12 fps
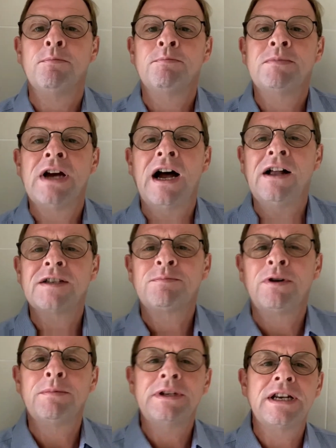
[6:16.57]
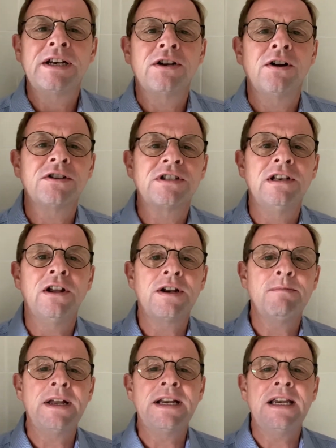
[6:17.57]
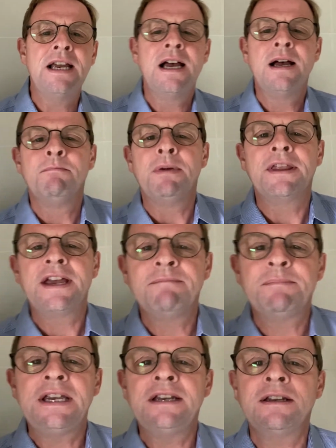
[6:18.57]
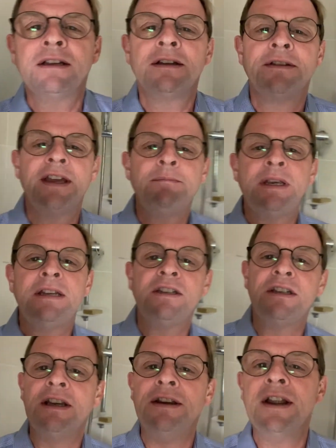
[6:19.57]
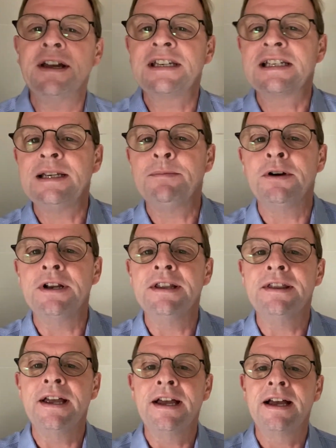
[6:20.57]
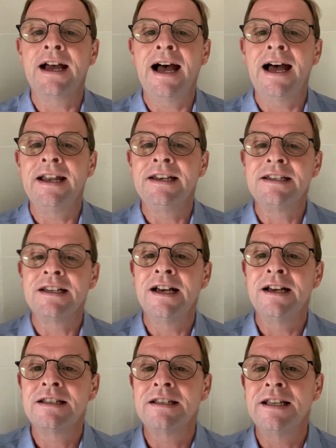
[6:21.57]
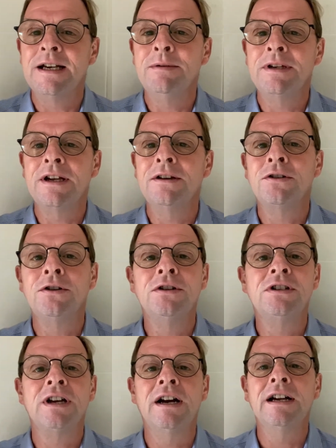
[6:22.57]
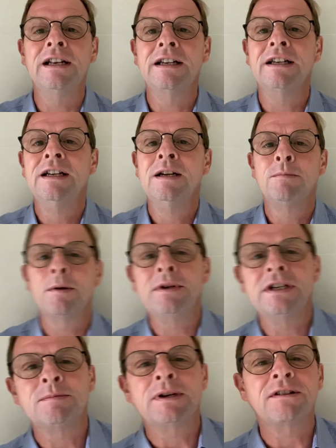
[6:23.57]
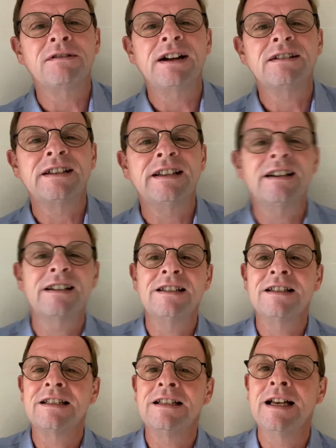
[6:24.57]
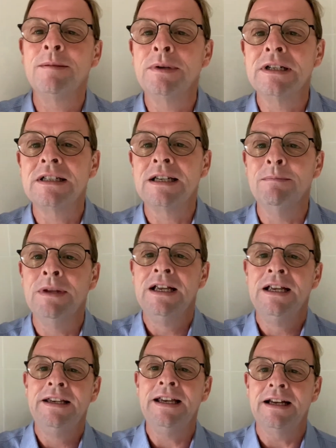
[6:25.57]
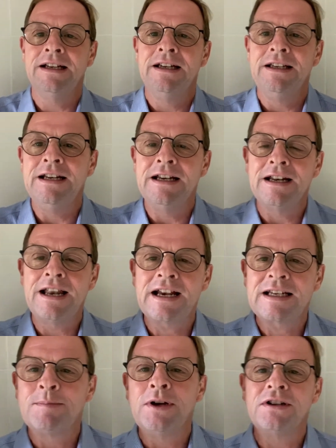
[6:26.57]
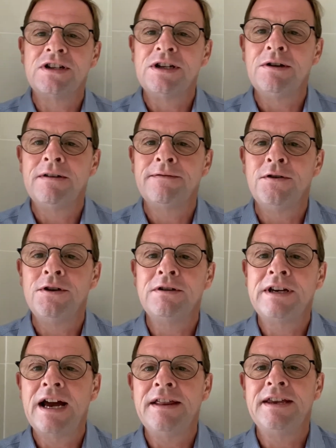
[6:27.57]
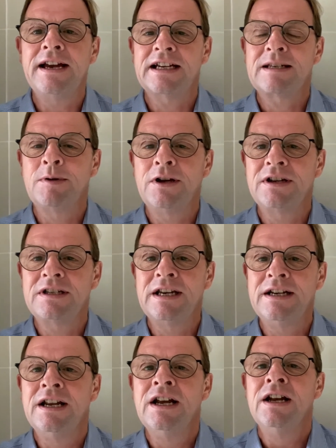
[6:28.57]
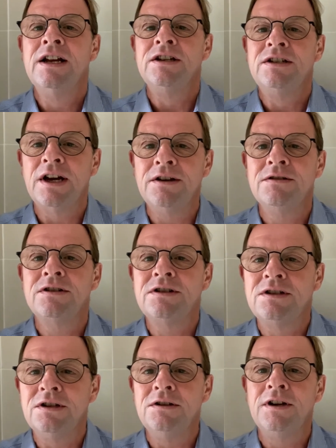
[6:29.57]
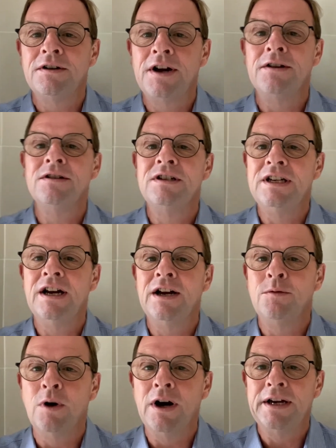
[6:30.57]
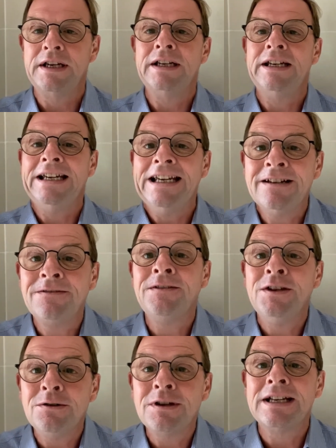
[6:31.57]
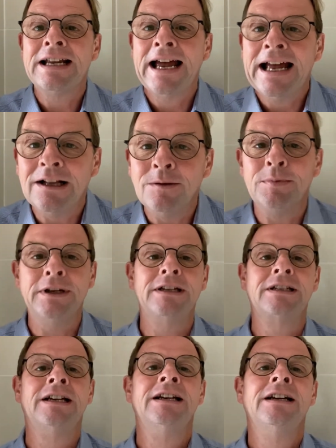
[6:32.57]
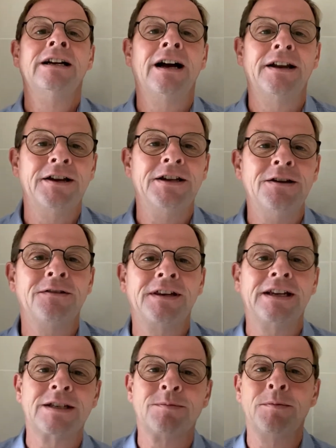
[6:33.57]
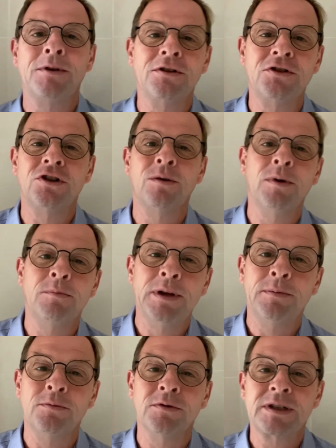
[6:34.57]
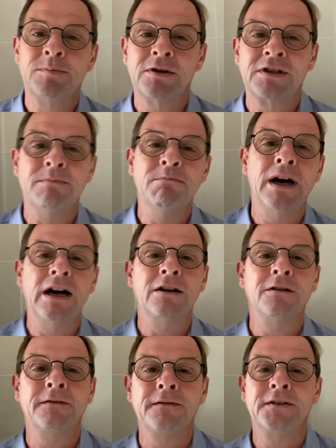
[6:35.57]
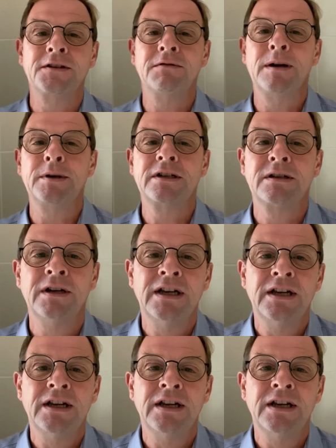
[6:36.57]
Tiles probably didn't cost a lot of money, but they've been nicely put in there. And so there we go, good tiling. Probably needs a bit of grouting now, I can just see that. But yeah, you need an expert to do it for you. Get the experts in. Don't do your own DIY if you can help it. I know you think it's probably a good job, but people will spot a mile off if it's rubbish.